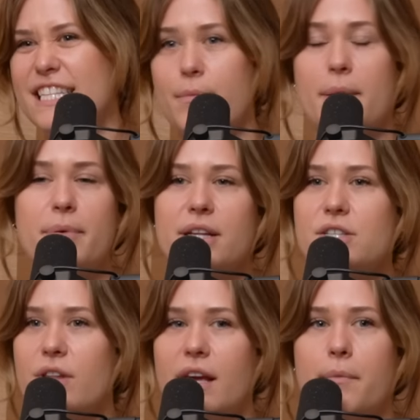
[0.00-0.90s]
Yeah, maybe they'll
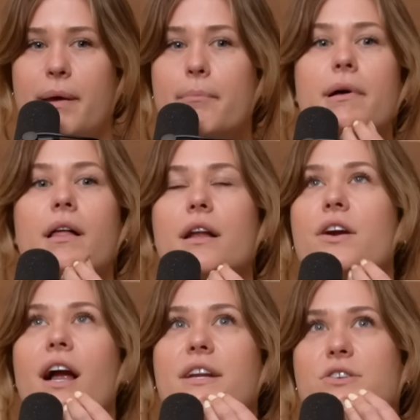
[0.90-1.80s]
do like a pimple
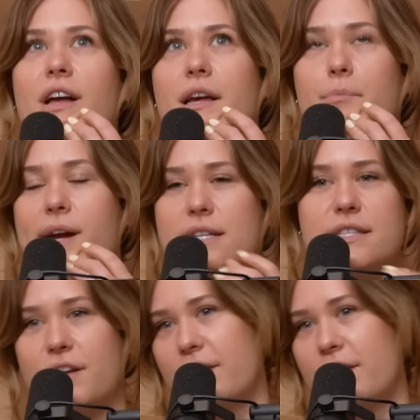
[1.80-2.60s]
under a hydraulic press.